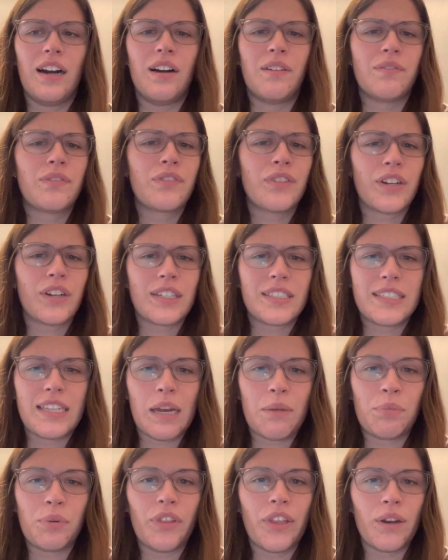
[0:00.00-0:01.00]
For
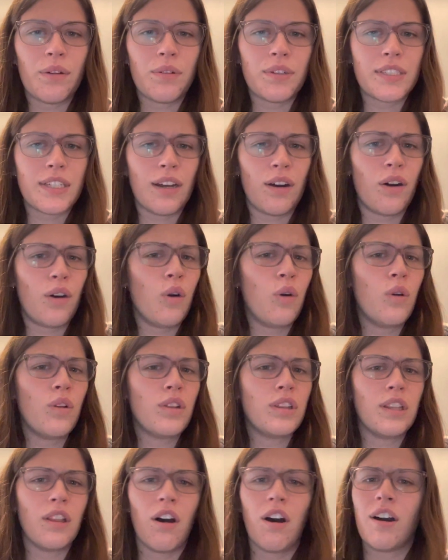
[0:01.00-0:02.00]
example, there was a
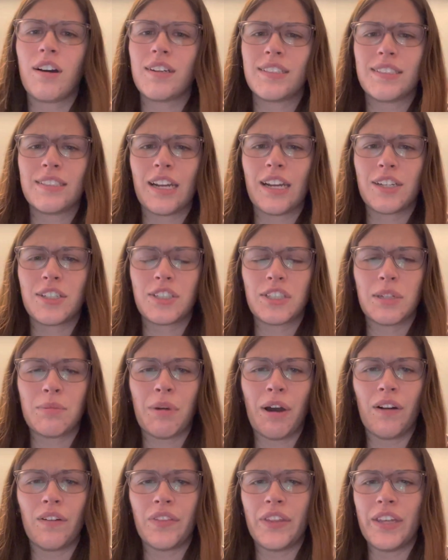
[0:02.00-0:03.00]
whole long section
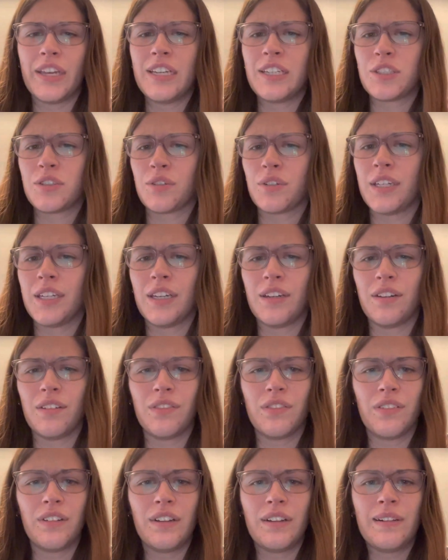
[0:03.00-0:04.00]
about the history
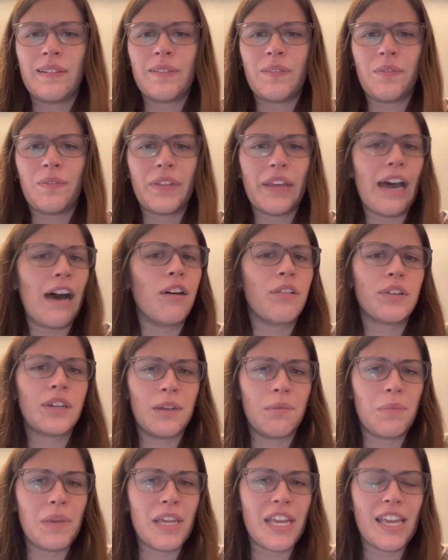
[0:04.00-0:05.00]
of
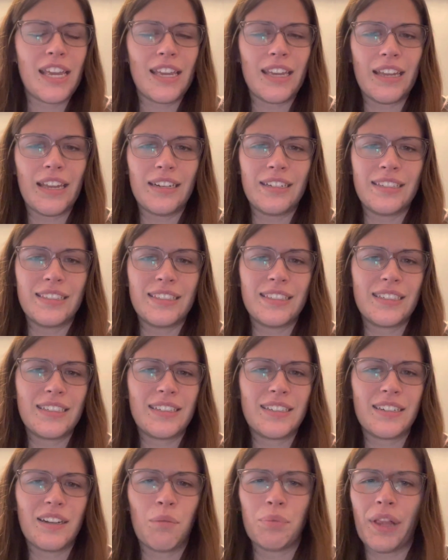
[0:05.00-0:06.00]
alchemy and
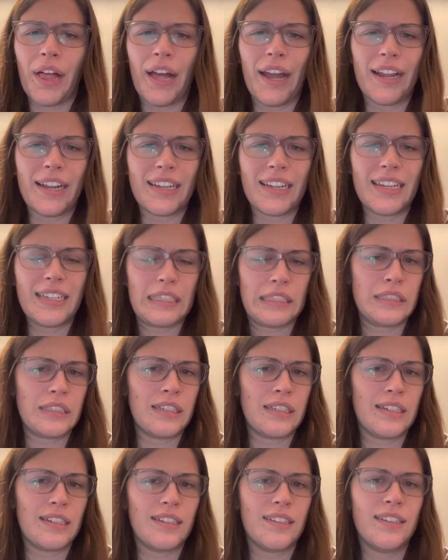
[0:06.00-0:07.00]
applying it
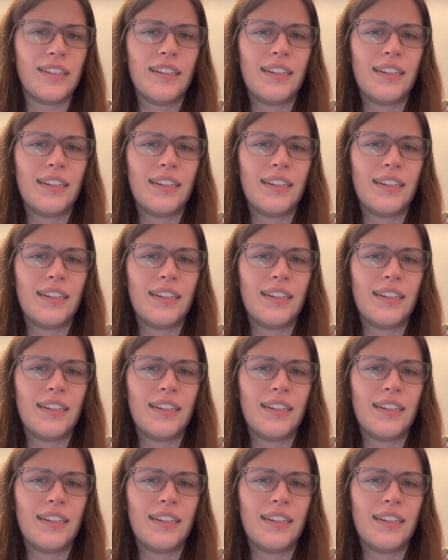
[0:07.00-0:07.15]
to